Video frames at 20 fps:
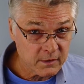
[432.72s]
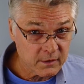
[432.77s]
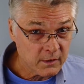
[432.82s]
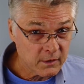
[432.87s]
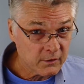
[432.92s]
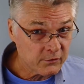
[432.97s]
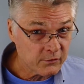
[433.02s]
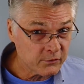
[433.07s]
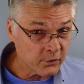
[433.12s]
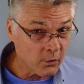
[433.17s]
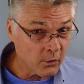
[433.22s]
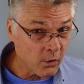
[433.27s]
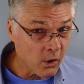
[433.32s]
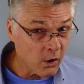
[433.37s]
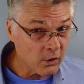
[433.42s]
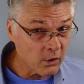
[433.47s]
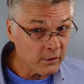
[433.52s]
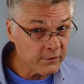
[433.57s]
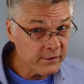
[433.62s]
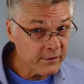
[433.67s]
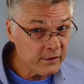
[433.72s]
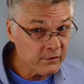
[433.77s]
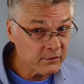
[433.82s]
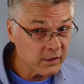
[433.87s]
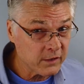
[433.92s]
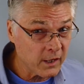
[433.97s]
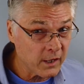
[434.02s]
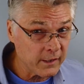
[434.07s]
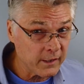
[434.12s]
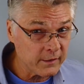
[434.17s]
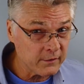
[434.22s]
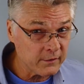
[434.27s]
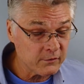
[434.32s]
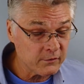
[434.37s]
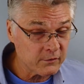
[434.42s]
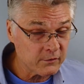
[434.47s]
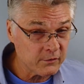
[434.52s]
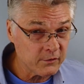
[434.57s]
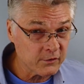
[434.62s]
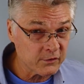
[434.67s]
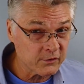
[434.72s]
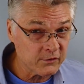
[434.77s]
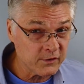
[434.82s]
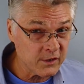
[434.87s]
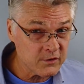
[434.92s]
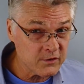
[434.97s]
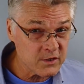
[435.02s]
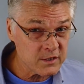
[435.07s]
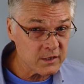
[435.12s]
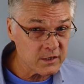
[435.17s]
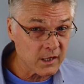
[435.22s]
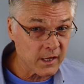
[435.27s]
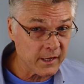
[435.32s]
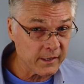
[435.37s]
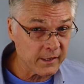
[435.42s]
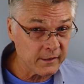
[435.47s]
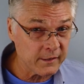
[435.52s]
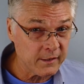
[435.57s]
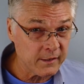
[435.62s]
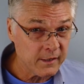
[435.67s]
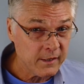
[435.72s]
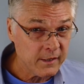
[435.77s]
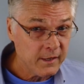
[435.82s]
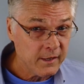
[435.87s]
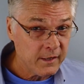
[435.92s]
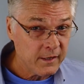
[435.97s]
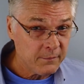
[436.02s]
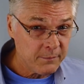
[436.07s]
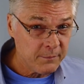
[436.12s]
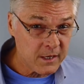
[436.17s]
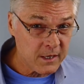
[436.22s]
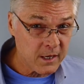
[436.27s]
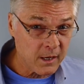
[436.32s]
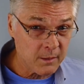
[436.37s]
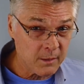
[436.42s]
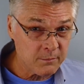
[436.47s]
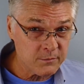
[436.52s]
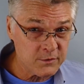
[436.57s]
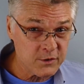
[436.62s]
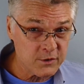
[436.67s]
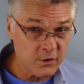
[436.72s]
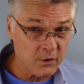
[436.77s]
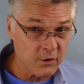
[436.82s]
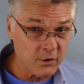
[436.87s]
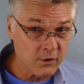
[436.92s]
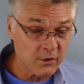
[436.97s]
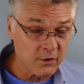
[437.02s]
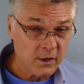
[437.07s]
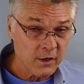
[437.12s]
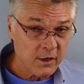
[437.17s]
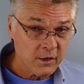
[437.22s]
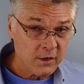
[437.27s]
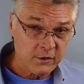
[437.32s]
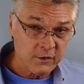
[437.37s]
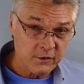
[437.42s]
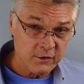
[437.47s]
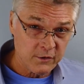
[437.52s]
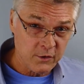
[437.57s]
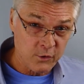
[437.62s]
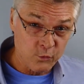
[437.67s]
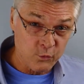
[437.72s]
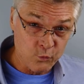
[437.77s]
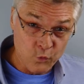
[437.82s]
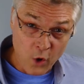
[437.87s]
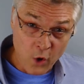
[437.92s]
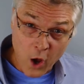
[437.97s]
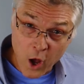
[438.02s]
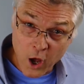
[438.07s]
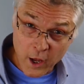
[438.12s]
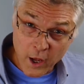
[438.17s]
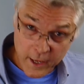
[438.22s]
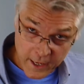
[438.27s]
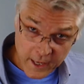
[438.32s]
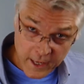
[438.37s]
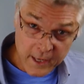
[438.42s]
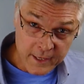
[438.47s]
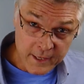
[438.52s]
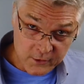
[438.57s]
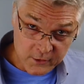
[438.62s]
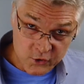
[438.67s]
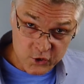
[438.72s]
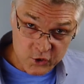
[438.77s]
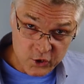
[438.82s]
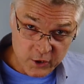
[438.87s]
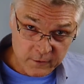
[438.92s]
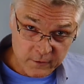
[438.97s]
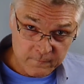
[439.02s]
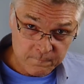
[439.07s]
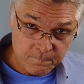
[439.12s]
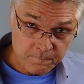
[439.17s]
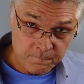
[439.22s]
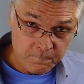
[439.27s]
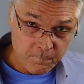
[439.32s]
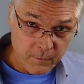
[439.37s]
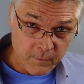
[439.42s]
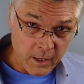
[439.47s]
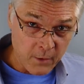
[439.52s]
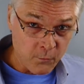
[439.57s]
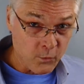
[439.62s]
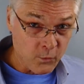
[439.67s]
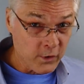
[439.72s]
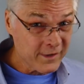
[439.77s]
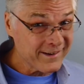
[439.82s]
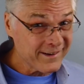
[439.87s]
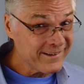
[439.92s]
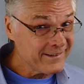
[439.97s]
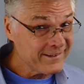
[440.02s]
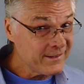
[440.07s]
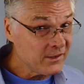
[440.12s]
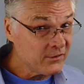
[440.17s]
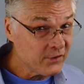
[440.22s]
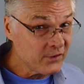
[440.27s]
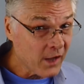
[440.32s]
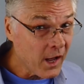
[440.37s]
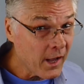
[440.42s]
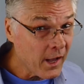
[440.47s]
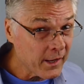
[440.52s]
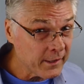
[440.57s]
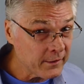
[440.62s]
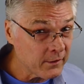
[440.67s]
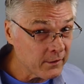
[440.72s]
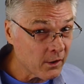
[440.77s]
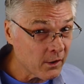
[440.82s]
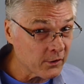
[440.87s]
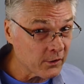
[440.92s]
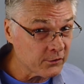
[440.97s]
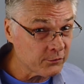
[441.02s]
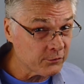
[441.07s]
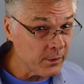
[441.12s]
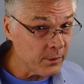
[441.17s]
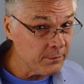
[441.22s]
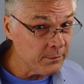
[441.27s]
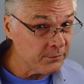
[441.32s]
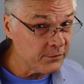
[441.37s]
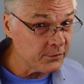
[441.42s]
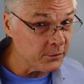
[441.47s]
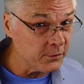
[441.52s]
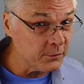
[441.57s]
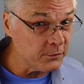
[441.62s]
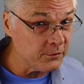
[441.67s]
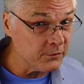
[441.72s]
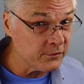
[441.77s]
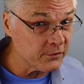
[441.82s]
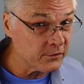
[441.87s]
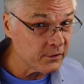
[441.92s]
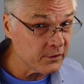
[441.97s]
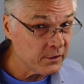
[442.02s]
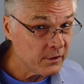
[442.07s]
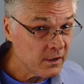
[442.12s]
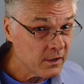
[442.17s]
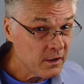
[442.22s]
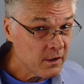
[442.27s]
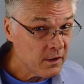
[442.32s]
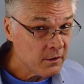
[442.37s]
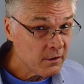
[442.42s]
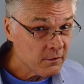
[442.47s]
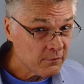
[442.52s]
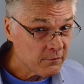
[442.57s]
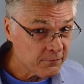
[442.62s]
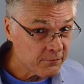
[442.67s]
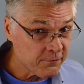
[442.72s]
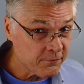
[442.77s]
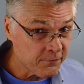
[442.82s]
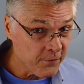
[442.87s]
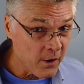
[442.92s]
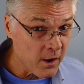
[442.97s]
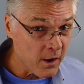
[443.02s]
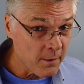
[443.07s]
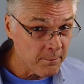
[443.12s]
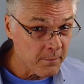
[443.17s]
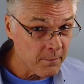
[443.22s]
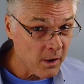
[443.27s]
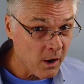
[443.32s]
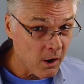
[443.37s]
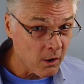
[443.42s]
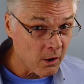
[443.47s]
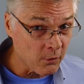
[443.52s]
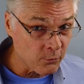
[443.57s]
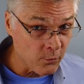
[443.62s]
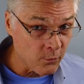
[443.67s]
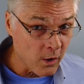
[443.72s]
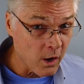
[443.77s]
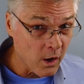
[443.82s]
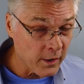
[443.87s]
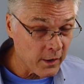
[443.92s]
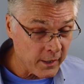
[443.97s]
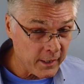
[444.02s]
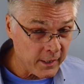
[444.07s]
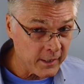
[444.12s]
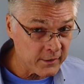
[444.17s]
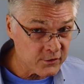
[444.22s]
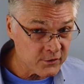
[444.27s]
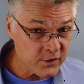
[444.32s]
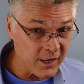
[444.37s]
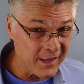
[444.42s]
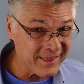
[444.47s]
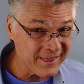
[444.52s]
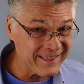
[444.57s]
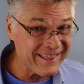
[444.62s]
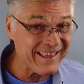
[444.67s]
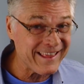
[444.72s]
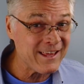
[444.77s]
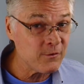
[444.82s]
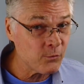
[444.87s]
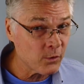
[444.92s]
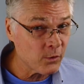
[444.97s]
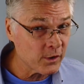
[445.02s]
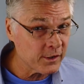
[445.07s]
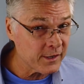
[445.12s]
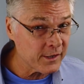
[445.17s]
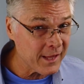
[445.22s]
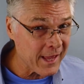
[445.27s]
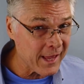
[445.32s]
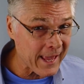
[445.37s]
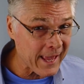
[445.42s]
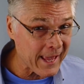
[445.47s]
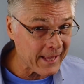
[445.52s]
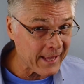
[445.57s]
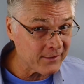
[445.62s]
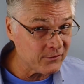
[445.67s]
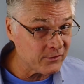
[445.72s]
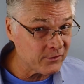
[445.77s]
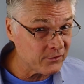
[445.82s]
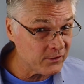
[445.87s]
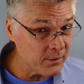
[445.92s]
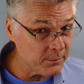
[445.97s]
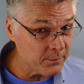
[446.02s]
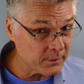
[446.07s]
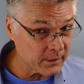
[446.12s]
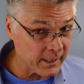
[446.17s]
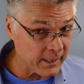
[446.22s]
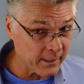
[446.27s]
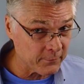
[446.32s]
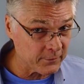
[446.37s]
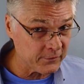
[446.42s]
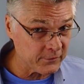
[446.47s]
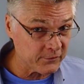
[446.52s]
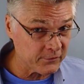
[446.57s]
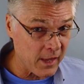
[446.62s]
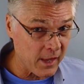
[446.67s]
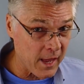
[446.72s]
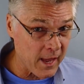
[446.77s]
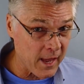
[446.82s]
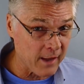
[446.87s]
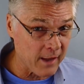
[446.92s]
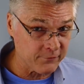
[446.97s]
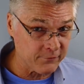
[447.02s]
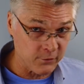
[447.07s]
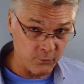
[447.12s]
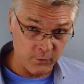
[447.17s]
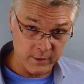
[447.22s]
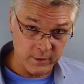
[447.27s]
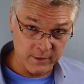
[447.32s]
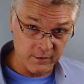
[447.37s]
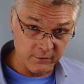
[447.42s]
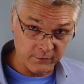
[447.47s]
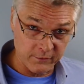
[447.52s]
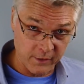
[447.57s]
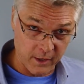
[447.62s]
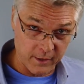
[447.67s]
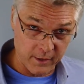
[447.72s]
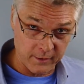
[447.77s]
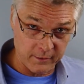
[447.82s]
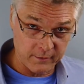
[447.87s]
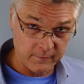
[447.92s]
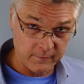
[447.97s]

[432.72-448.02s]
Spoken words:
So all of these lines, your stitching line, becomes your raw edge, and we're going to design our swimsuits from our raw edge, and then we're going to add seam allowance after we design.